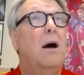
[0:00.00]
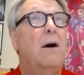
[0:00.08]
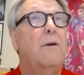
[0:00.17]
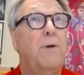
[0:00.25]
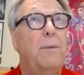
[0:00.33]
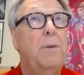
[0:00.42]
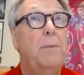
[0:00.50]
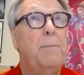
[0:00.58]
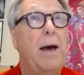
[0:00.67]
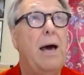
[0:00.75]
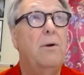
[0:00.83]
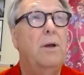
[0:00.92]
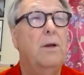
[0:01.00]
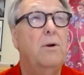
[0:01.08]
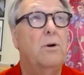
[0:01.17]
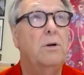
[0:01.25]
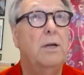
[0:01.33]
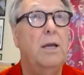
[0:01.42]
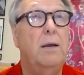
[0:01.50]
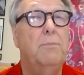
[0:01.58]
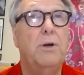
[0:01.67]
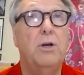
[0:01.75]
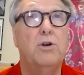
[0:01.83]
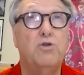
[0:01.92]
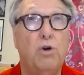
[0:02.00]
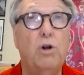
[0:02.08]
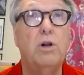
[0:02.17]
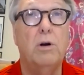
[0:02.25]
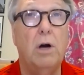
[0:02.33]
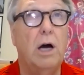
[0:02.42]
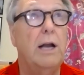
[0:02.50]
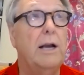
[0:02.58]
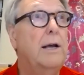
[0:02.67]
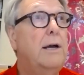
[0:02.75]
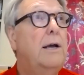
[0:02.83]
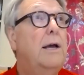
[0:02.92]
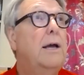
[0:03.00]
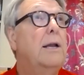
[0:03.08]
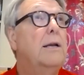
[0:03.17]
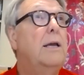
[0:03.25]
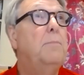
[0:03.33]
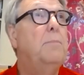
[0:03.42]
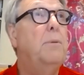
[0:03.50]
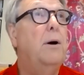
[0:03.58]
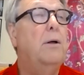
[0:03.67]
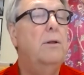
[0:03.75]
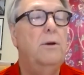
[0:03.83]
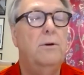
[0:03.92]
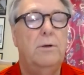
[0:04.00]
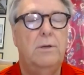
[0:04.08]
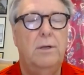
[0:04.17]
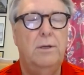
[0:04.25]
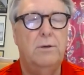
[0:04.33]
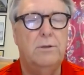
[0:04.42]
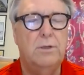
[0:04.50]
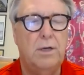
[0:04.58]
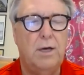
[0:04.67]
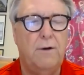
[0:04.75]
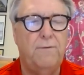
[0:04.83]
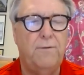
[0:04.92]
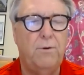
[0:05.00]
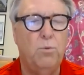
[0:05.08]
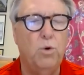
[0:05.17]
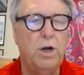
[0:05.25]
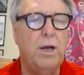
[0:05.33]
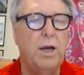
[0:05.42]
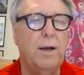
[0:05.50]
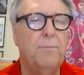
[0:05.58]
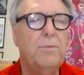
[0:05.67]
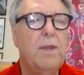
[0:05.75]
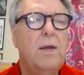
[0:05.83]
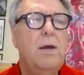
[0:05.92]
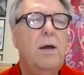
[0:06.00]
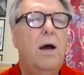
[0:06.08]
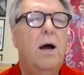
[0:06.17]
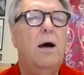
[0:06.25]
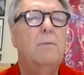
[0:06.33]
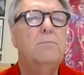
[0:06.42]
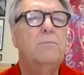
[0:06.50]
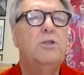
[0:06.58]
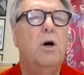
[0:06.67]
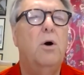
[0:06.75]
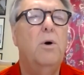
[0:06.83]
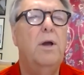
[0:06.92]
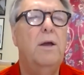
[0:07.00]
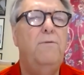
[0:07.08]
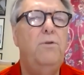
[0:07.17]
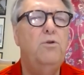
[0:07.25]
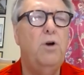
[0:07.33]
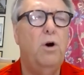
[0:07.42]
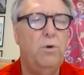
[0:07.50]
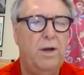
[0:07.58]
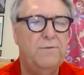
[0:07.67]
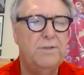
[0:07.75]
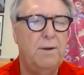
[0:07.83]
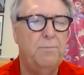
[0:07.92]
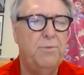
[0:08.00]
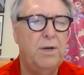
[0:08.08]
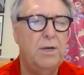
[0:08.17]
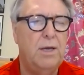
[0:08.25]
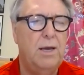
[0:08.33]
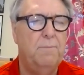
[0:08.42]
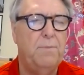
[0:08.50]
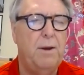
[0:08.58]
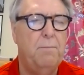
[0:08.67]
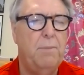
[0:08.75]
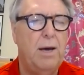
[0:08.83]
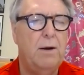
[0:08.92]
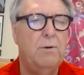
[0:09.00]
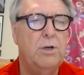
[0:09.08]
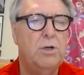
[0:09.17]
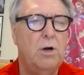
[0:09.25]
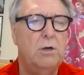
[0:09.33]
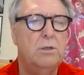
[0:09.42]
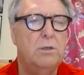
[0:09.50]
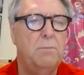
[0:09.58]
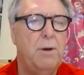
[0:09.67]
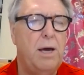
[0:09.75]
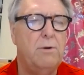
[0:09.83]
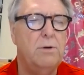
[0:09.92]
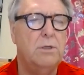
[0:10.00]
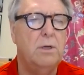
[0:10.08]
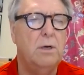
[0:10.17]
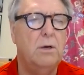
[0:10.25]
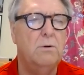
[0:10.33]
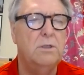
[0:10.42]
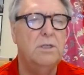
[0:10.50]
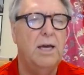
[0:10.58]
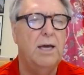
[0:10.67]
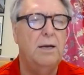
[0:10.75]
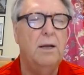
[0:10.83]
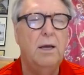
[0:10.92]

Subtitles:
from the battery in order to keep the controller on and keep all your stuff working. So if you don't have something to keep that battery charged, the battery's going to go dead